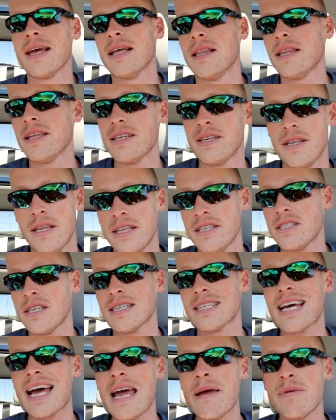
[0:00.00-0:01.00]
listen,
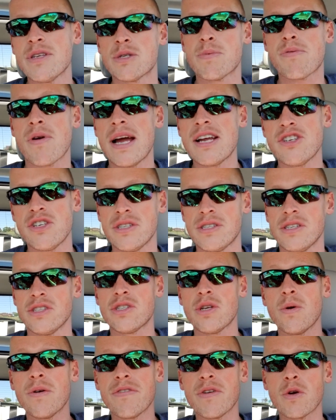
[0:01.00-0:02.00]
time is precious, and
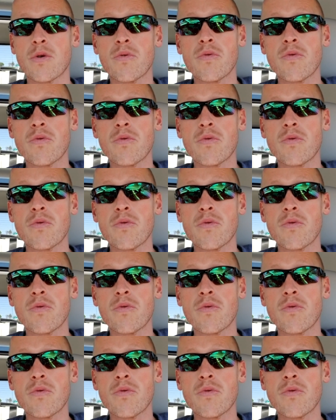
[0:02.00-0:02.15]
so if you're